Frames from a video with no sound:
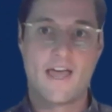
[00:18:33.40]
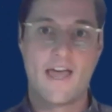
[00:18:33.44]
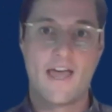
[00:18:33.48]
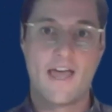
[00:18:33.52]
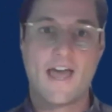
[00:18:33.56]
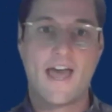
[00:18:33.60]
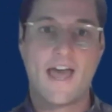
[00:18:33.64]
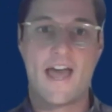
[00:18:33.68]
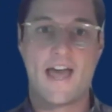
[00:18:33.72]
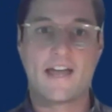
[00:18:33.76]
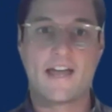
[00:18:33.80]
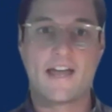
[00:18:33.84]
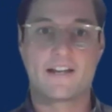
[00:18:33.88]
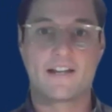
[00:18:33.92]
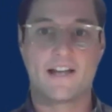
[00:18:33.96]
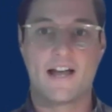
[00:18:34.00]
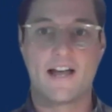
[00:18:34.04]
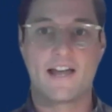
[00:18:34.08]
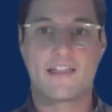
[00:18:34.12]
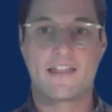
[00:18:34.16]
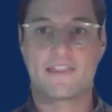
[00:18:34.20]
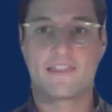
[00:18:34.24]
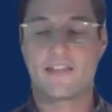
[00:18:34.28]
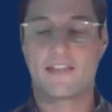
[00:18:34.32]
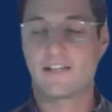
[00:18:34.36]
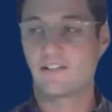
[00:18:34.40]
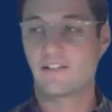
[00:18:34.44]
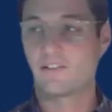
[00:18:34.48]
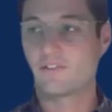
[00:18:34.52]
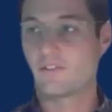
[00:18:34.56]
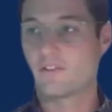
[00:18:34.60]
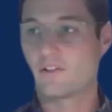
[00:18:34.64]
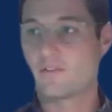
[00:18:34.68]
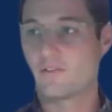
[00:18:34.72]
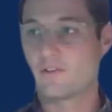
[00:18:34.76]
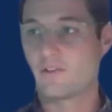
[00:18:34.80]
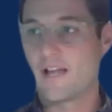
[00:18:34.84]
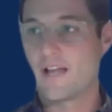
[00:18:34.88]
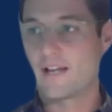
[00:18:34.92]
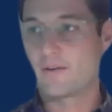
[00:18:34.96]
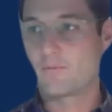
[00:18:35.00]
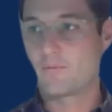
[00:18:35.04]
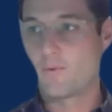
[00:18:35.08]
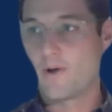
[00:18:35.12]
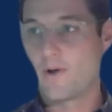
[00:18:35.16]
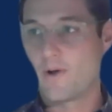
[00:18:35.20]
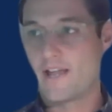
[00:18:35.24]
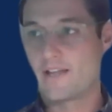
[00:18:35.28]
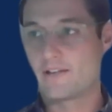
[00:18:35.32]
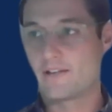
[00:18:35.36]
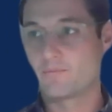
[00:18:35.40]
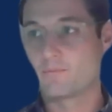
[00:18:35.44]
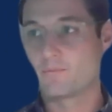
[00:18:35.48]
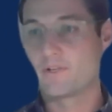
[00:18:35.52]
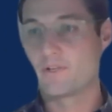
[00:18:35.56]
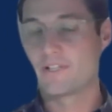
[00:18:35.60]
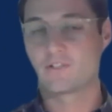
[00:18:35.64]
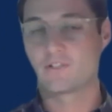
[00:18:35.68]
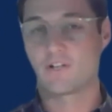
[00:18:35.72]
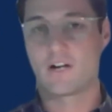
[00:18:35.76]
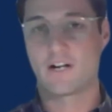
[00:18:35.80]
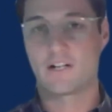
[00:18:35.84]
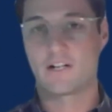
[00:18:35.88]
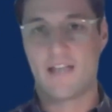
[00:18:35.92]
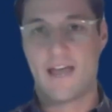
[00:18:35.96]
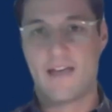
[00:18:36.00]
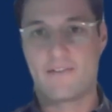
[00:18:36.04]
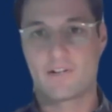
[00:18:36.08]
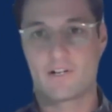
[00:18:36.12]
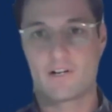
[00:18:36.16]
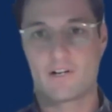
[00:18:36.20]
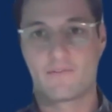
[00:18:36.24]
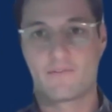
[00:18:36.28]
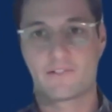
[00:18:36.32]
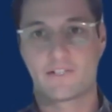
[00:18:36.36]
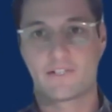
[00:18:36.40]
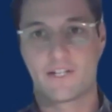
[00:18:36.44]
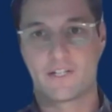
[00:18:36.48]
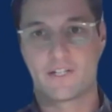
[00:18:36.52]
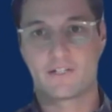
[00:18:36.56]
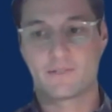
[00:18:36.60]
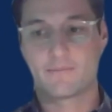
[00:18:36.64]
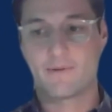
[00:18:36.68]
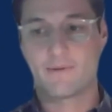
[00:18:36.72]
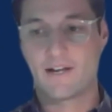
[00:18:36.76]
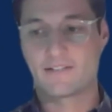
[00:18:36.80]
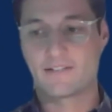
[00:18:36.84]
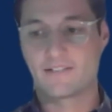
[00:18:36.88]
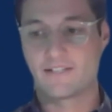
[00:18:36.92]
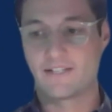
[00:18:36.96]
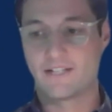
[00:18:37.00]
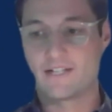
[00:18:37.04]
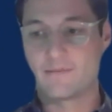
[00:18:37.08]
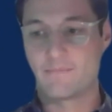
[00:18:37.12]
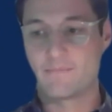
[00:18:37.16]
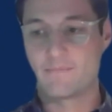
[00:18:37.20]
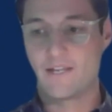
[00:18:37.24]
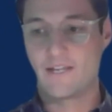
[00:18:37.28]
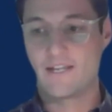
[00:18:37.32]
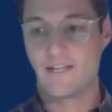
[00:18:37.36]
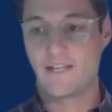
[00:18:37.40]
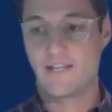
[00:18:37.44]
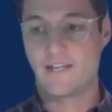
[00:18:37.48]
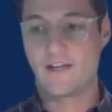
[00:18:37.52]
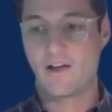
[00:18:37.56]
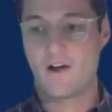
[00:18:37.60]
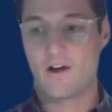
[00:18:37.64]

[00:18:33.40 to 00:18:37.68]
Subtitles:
And I think like when we started having conversations about a CDP,